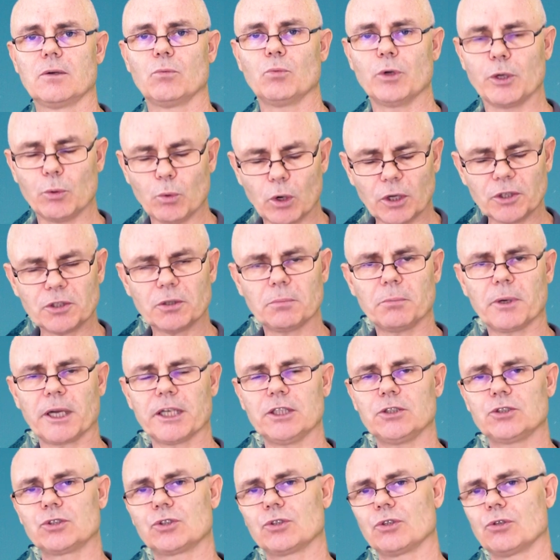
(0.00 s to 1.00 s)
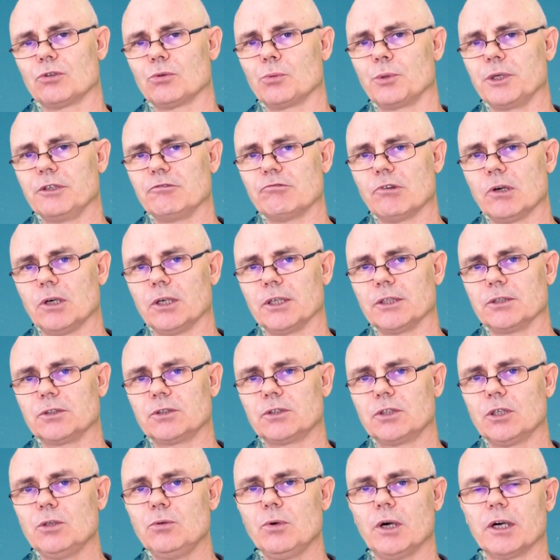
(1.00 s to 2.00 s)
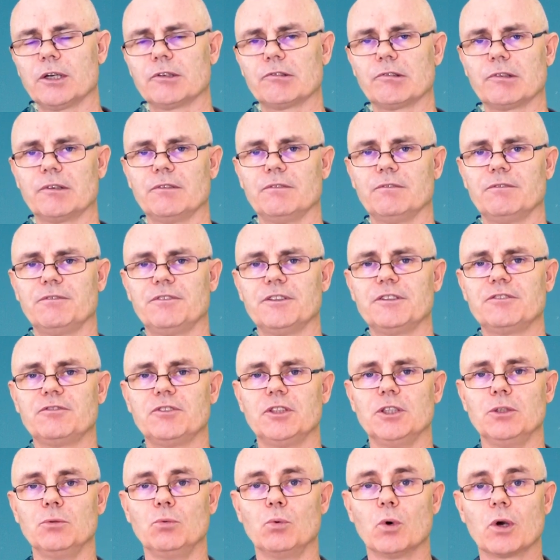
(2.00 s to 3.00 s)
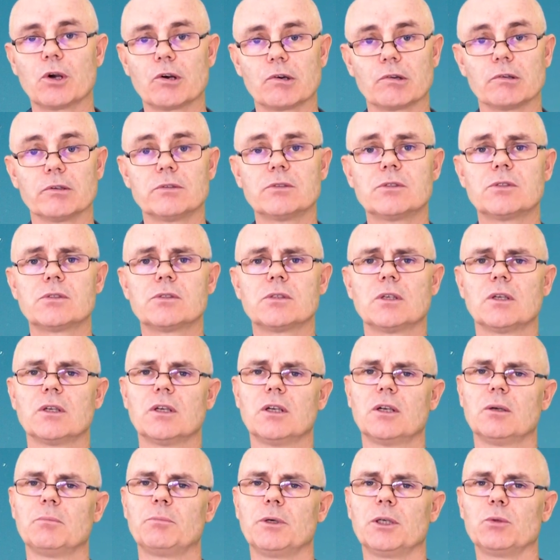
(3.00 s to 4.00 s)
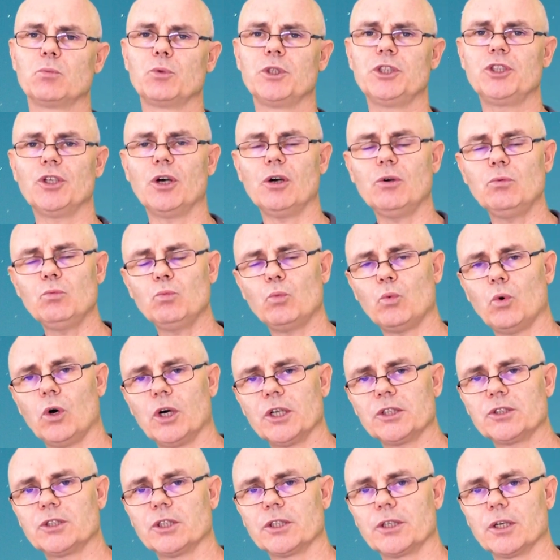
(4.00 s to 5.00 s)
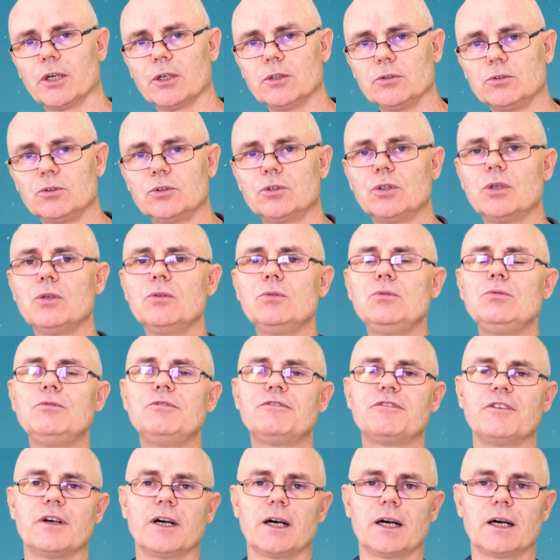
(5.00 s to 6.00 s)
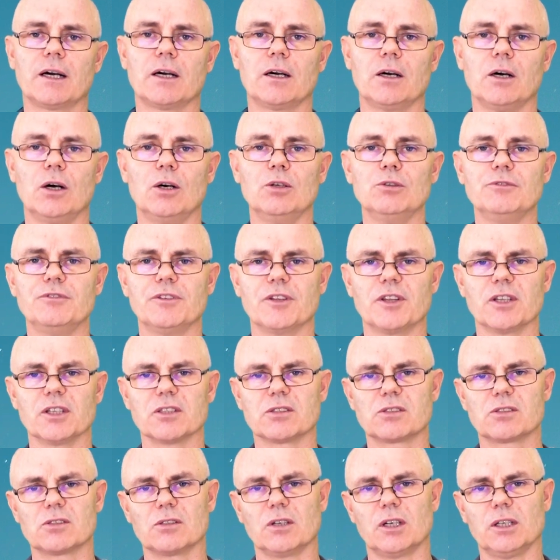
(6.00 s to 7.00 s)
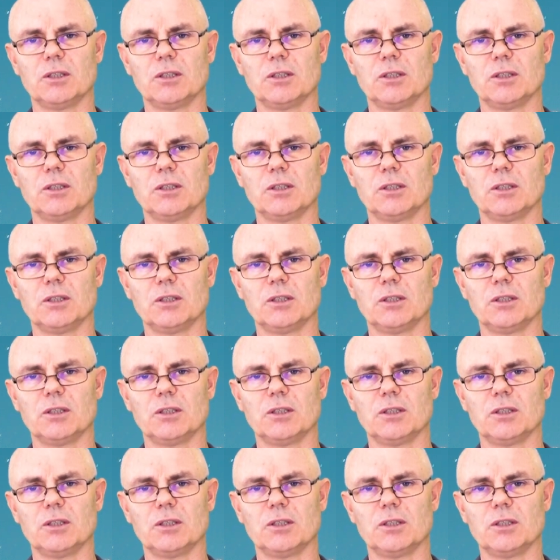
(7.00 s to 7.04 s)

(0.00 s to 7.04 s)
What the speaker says: We want to make sure we write 250 words, but we don't want to go too far over this.